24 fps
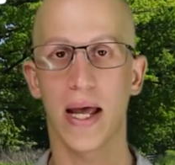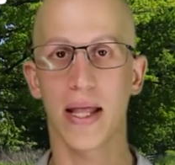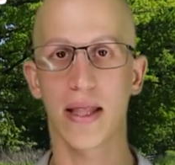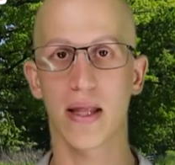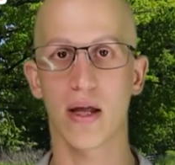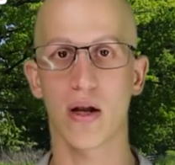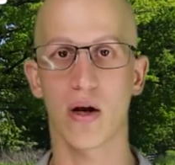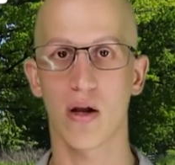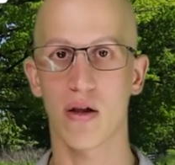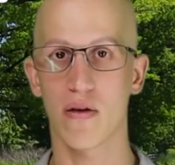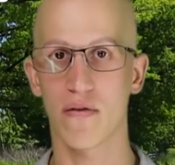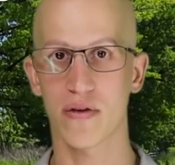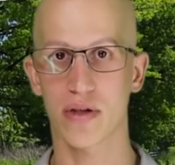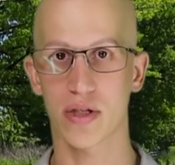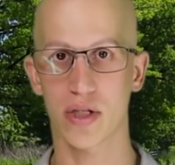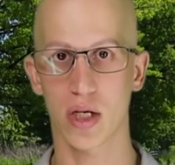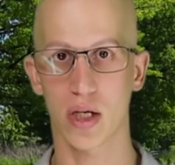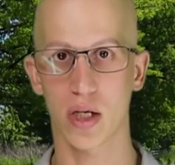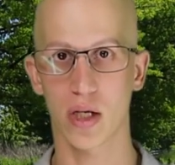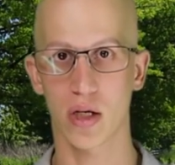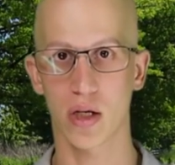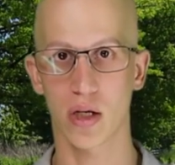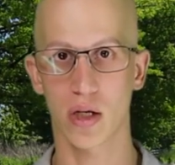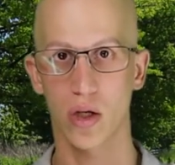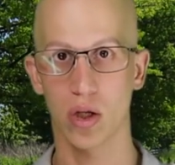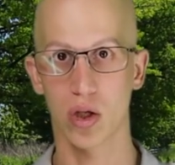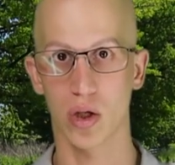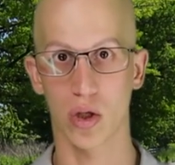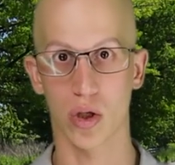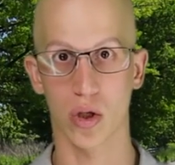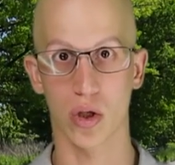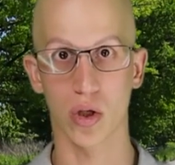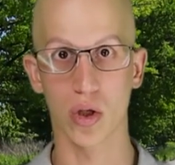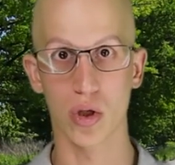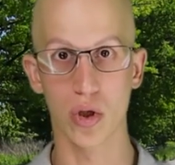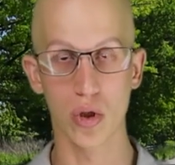And then all of a sudden,
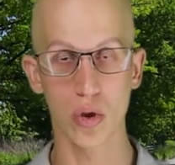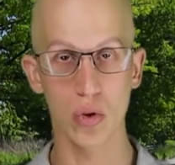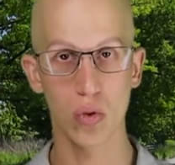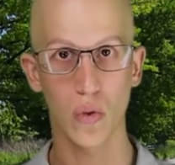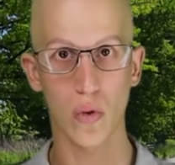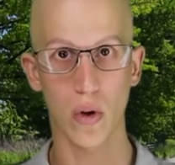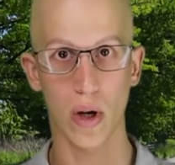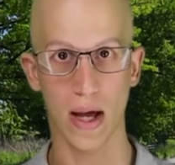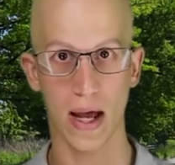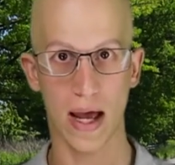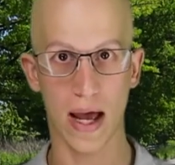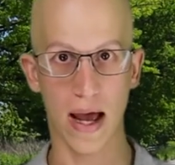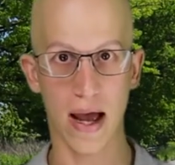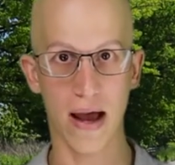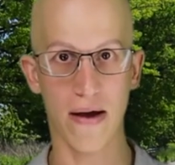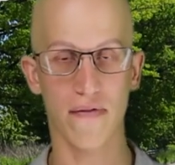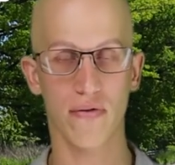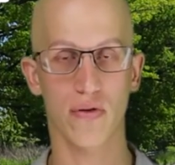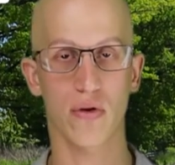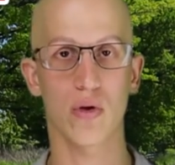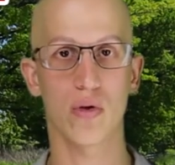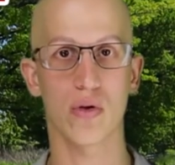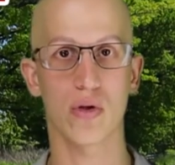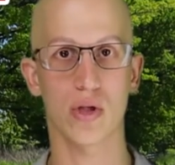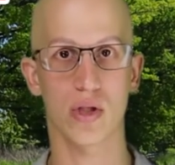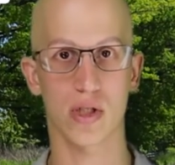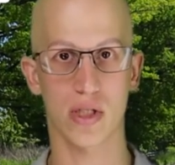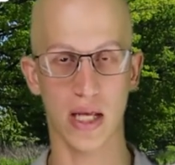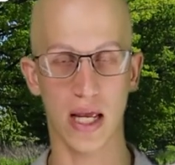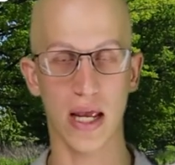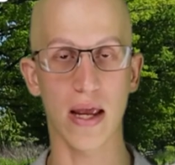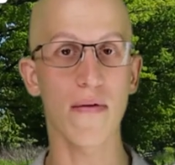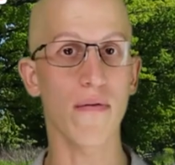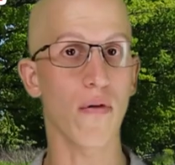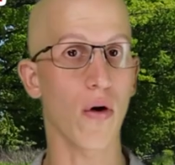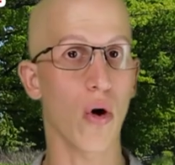you have to
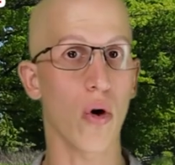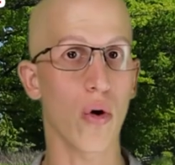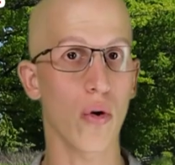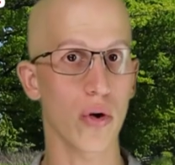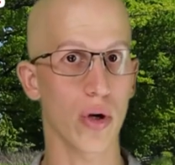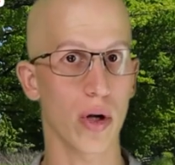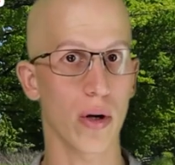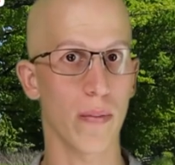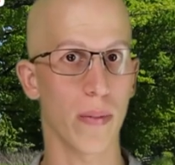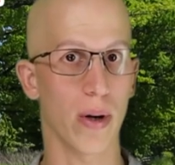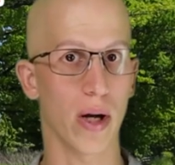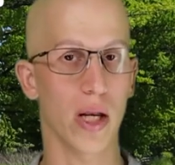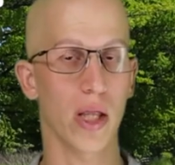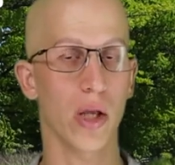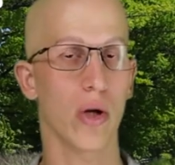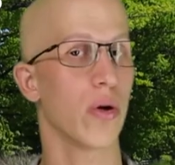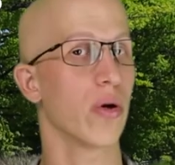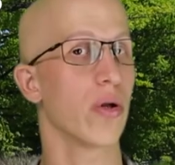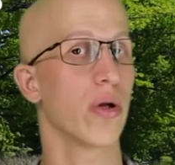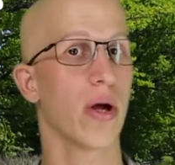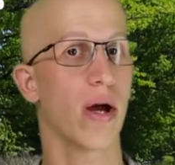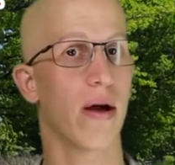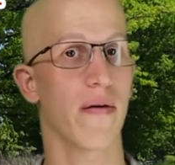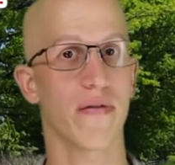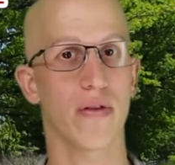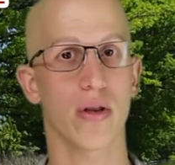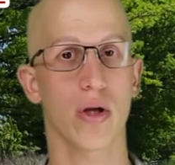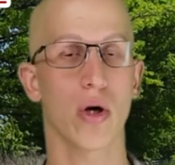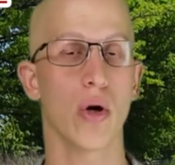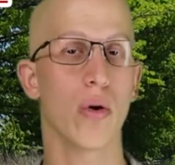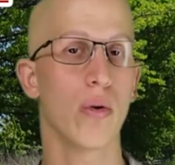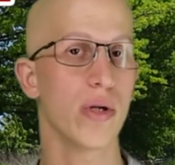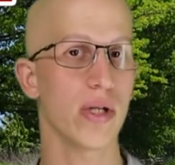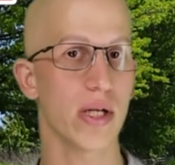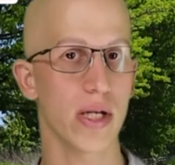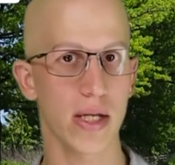save all your money or you have
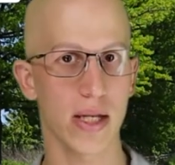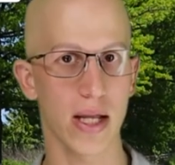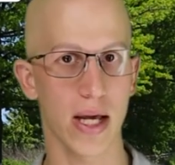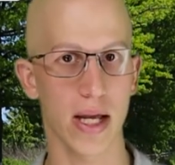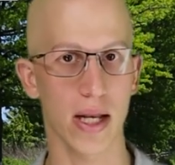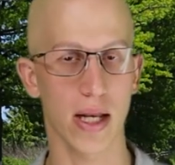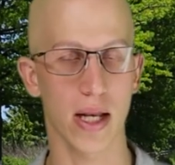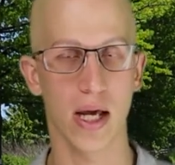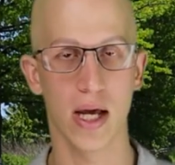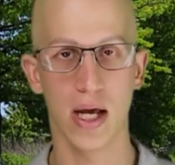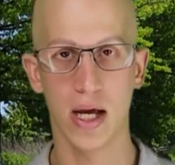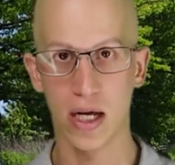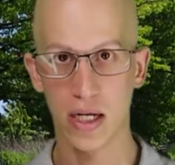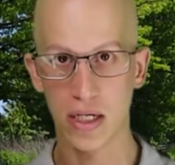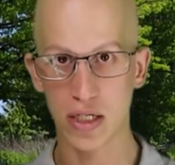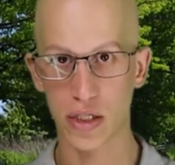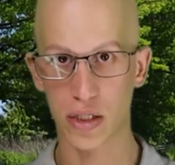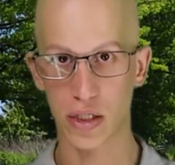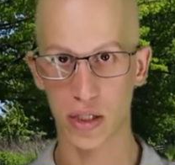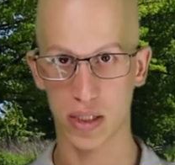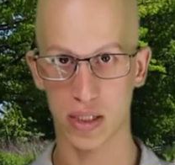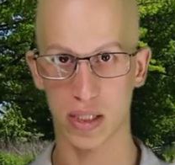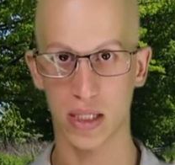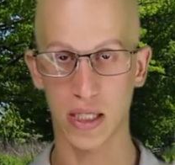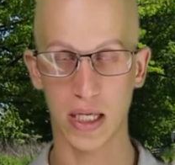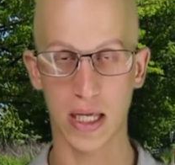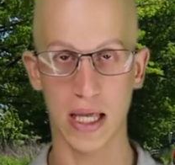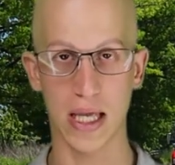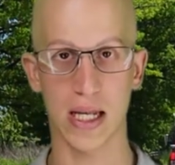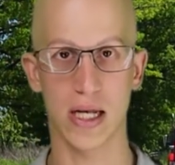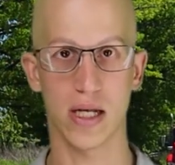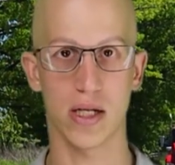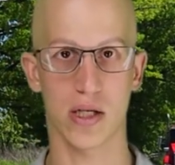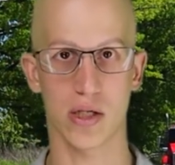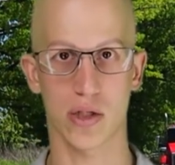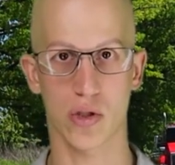to go into debt just to
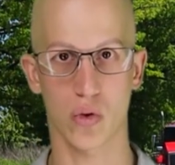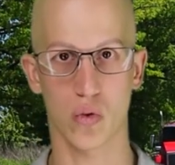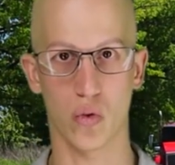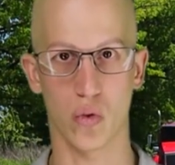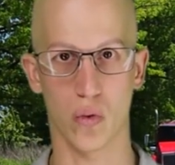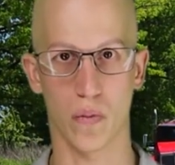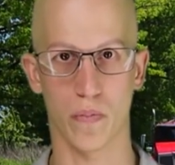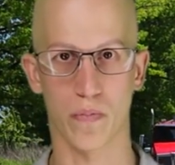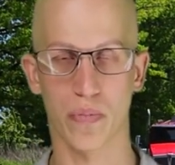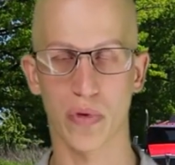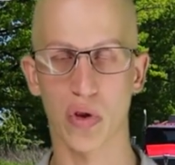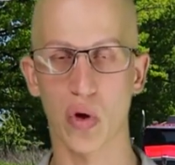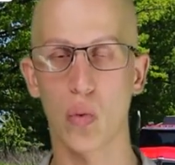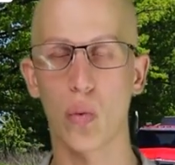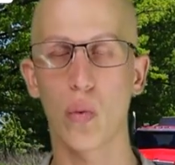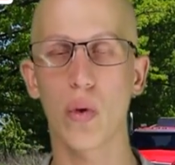get into school.